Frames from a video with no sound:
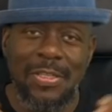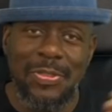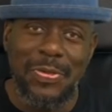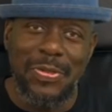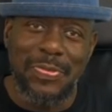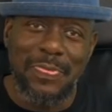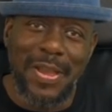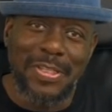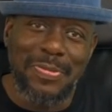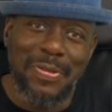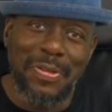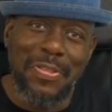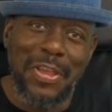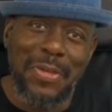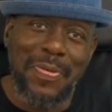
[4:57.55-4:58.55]
So does
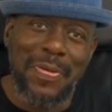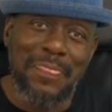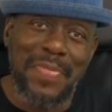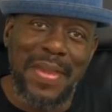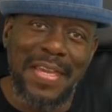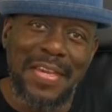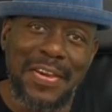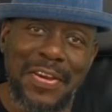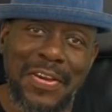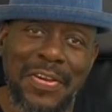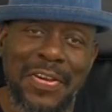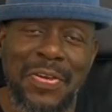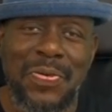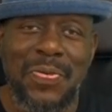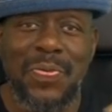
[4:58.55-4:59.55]
SmashingBloke think about Maker?
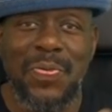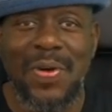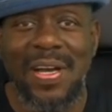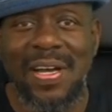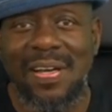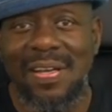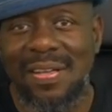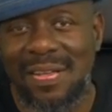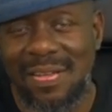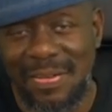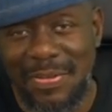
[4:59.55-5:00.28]
Well,